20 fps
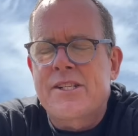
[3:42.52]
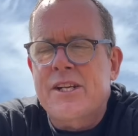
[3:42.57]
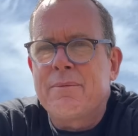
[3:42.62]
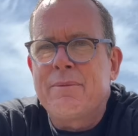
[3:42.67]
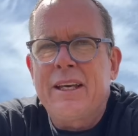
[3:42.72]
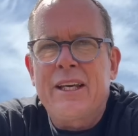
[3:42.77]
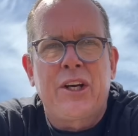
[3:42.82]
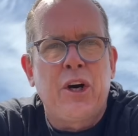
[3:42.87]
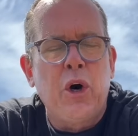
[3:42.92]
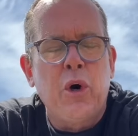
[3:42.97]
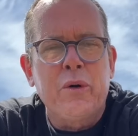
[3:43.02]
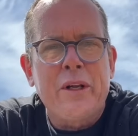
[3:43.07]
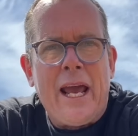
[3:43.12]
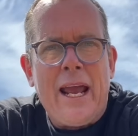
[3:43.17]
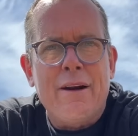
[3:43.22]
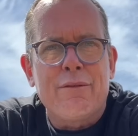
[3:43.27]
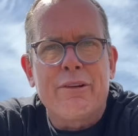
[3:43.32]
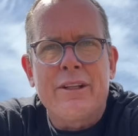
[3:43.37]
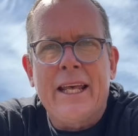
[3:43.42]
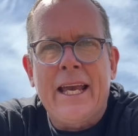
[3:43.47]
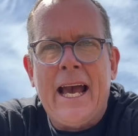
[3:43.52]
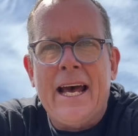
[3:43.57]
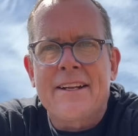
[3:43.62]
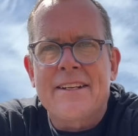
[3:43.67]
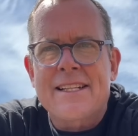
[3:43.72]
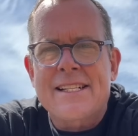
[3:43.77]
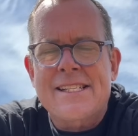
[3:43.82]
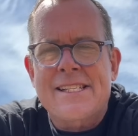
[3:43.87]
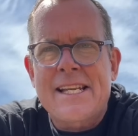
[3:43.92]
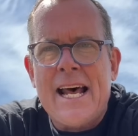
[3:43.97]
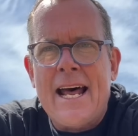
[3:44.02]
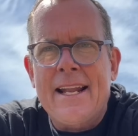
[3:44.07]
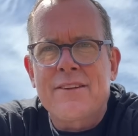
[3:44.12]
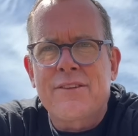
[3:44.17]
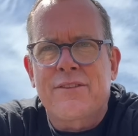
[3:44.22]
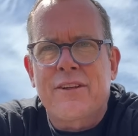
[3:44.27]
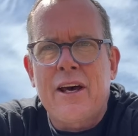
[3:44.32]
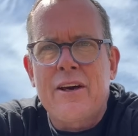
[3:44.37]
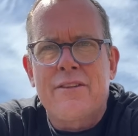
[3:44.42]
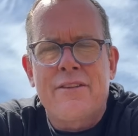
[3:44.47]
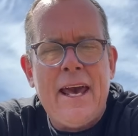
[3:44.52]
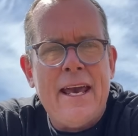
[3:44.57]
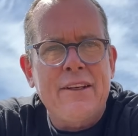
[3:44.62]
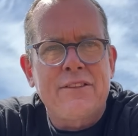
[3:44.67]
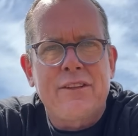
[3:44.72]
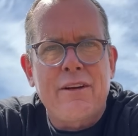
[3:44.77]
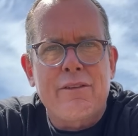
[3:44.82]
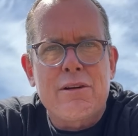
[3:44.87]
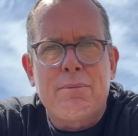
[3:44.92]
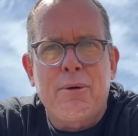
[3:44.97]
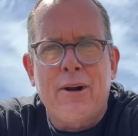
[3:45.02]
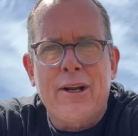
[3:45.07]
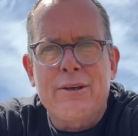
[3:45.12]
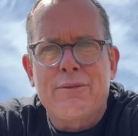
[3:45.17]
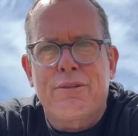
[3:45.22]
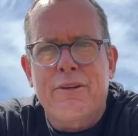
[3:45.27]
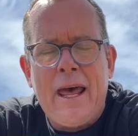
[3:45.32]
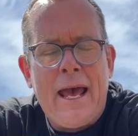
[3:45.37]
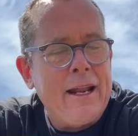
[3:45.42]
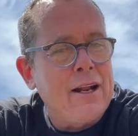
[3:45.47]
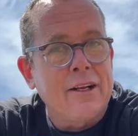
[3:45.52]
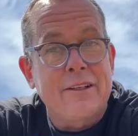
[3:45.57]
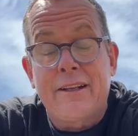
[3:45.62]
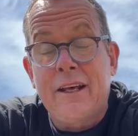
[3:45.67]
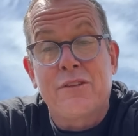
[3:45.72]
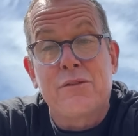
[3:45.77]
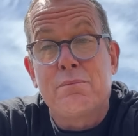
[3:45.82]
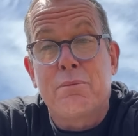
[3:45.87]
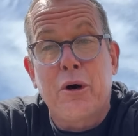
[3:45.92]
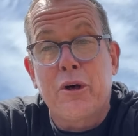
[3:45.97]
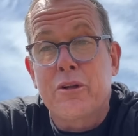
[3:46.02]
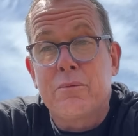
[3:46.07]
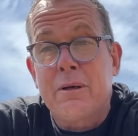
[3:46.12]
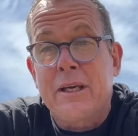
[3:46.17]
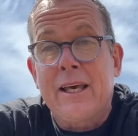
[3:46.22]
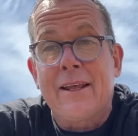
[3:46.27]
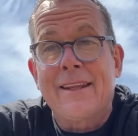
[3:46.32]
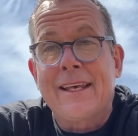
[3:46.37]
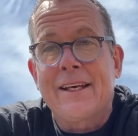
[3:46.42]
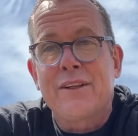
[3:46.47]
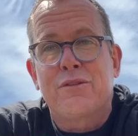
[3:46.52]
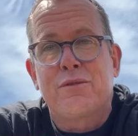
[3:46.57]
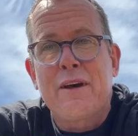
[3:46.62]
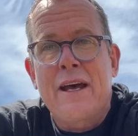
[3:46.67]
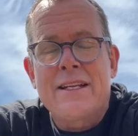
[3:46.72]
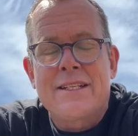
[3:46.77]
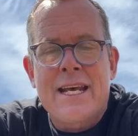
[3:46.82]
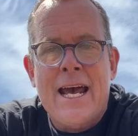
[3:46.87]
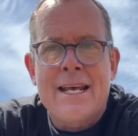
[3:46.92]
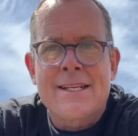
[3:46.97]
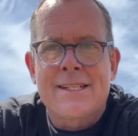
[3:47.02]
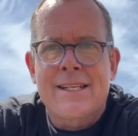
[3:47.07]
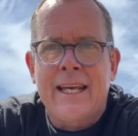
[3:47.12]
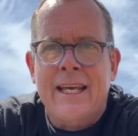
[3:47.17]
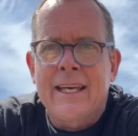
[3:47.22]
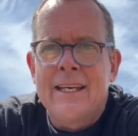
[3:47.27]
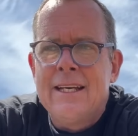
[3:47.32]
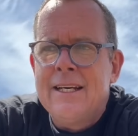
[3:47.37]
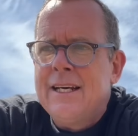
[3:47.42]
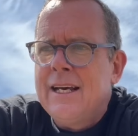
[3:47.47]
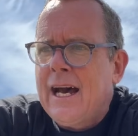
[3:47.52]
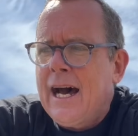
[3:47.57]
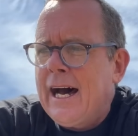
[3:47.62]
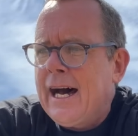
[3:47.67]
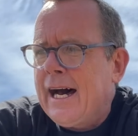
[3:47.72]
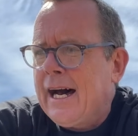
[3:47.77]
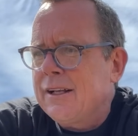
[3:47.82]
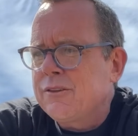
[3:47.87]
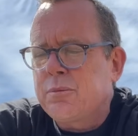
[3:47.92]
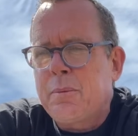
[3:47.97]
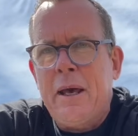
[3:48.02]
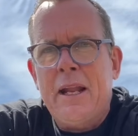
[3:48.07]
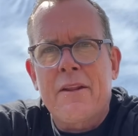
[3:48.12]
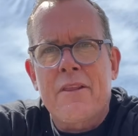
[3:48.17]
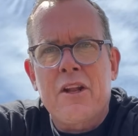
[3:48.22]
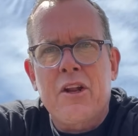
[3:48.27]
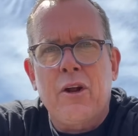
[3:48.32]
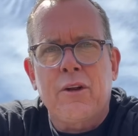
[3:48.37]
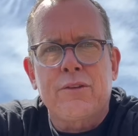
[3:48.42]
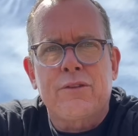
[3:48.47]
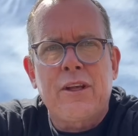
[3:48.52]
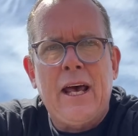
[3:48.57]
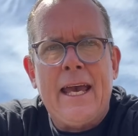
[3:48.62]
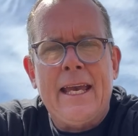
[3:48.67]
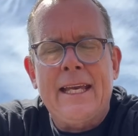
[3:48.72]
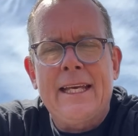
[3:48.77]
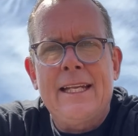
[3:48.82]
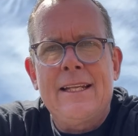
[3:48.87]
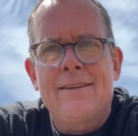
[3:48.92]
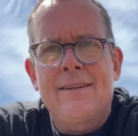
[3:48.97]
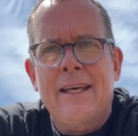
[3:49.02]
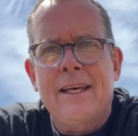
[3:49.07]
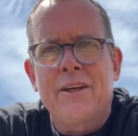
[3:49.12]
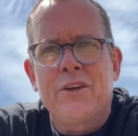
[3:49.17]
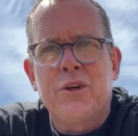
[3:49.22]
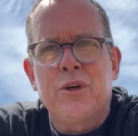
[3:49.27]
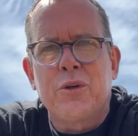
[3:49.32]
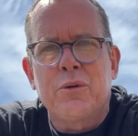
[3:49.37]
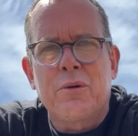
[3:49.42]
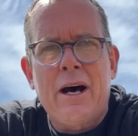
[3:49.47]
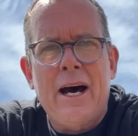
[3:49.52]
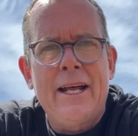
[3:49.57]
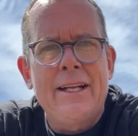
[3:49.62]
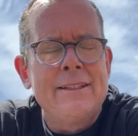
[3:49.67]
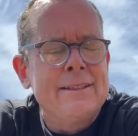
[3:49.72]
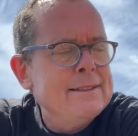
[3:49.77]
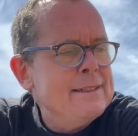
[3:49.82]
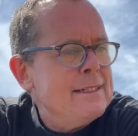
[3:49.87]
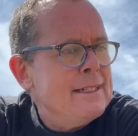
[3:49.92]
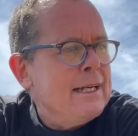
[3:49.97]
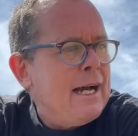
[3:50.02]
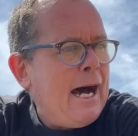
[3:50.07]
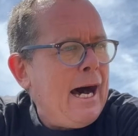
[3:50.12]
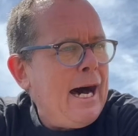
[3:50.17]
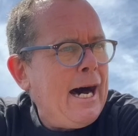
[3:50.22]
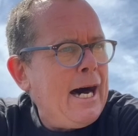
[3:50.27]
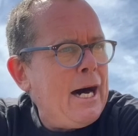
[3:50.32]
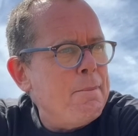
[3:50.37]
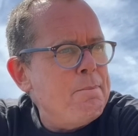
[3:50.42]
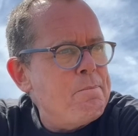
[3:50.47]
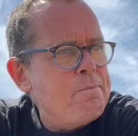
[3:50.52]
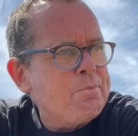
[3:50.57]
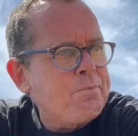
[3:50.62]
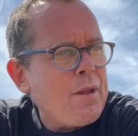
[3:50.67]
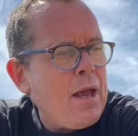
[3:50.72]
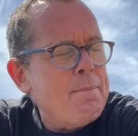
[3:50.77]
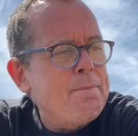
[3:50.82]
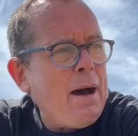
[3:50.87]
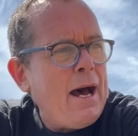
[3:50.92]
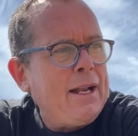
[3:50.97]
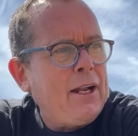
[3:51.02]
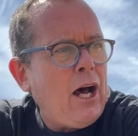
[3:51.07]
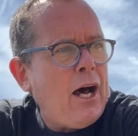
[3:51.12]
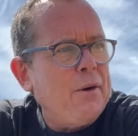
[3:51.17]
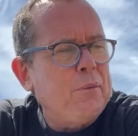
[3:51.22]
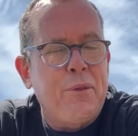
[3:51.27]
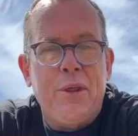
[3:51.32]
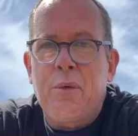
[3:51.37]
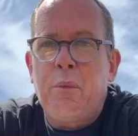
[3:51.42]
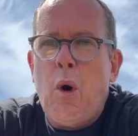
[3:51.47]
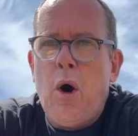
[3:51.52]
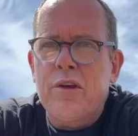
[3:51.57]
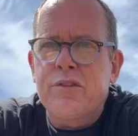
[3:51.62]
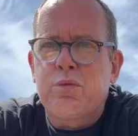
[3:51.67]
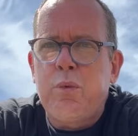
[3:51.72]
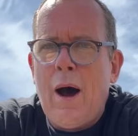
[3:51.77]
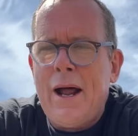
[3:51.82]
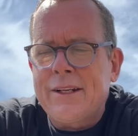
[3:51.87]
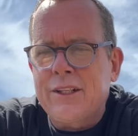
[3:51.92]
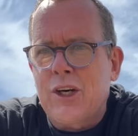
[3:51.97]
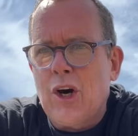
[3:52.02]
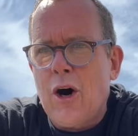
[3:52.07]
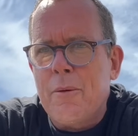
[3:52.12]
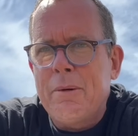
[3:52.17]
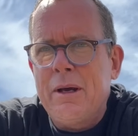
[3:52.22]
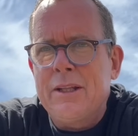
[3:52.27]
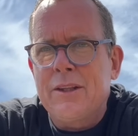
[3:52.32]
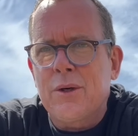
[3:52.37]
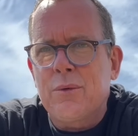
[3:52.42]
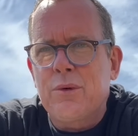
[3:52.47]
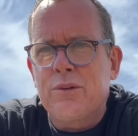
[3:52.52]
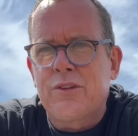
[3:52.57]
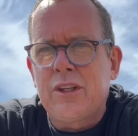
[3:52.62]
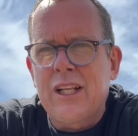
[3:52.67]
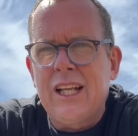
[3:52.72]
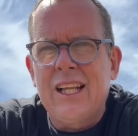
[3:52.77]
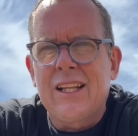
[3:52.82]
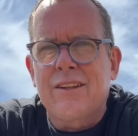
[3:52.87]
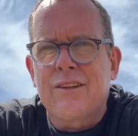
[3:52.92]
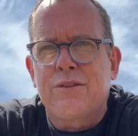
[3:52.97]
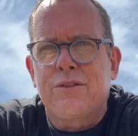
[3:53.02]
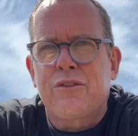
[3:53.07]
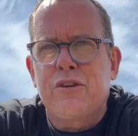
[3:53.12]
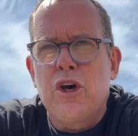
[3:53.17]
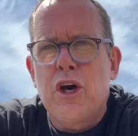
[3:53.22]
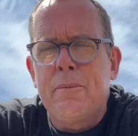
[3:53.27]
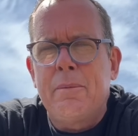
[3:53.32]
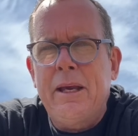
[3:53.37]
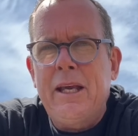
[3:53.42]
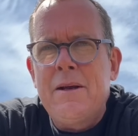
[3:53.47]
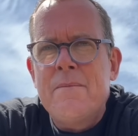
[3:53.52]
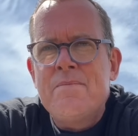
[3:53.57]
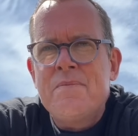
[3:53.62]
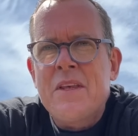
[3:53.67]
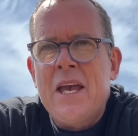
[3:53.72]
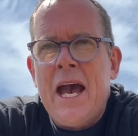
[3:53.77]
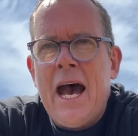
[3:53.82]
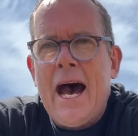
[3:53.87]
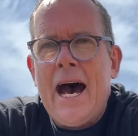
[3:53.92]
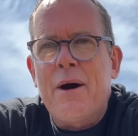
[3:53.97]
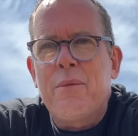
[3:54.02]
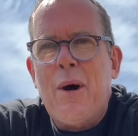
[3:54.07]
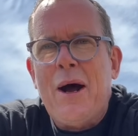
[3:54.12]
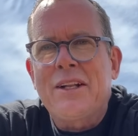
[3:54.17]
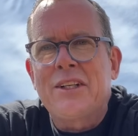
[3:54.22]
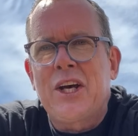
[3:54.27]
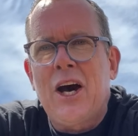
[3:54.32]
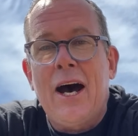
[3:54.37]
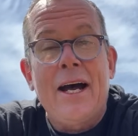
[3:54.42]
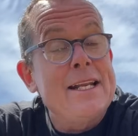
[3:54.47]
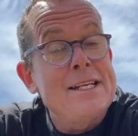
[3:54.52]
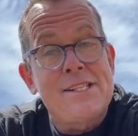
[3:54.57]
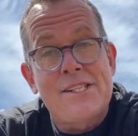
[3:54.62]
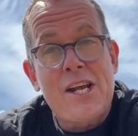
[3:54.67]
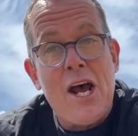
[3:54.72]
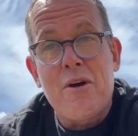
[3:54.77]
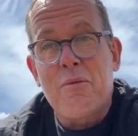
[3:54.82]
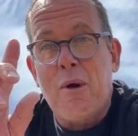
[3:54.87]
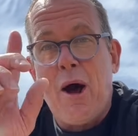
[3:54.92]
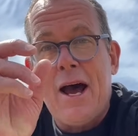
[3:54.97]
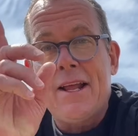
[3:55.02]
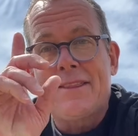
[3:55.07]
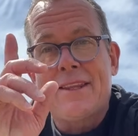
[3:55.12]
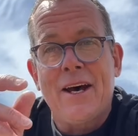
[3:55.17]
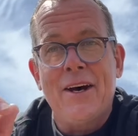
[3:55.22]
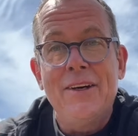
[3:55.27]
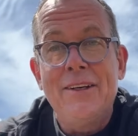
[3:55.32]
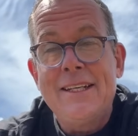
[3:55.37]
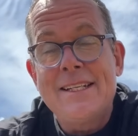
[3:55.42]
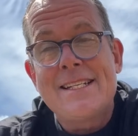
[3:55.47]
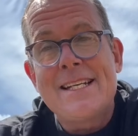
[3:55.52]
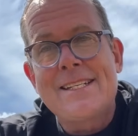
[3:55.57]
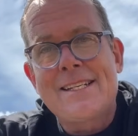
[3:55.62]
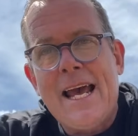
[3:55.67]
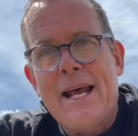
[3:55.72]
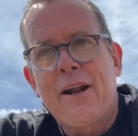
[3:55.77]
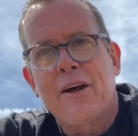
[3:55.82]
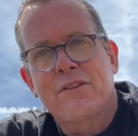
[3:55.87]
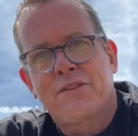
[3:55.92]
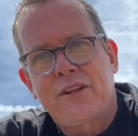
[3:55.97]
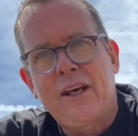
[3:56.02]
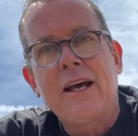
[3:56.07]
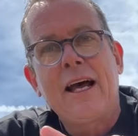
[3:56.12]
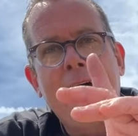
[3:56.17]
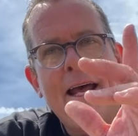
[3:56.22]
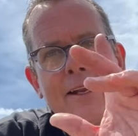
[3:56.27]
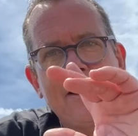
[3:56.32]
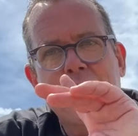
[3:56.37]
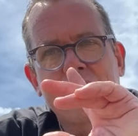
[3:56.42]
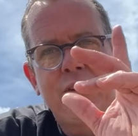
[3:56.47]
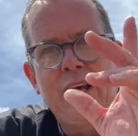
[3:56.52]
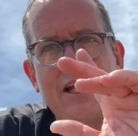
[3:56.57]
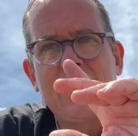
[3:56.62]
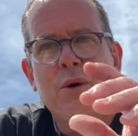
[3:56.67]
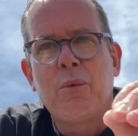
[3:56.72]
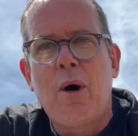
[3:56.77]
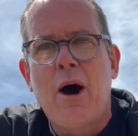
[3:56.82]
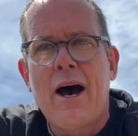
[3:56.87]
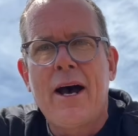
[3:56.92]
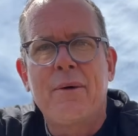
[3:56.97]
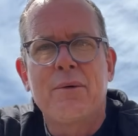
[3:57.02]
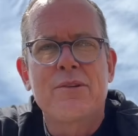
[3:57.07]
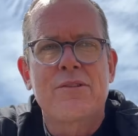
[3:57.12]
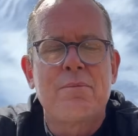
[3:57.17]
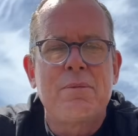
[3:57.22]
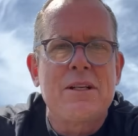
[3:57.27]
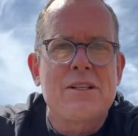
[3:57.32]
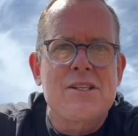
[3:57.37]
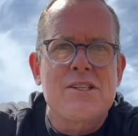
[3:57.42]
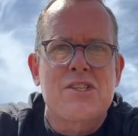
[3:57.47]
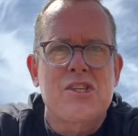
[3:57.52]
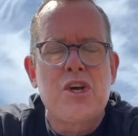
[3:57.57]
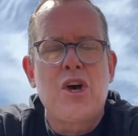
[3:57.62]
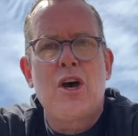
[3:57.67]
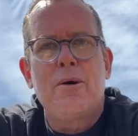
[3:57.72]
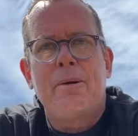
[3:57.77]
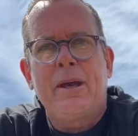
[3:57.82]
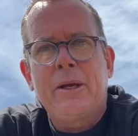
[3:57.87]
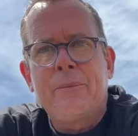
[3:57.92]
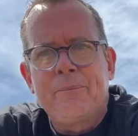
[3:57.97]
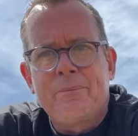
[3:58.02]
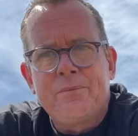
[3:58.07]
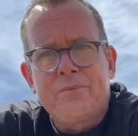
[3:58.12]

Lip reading: I've been called everything under the sun. So thanks everybody for that. It doesn't bother me. I think it's fantastic. It's better than not saying anything at all, right? But there was one comment that was a little disturbing. One guy, and he's so right though. He did, and I'll tell you why it was a bit disturbing.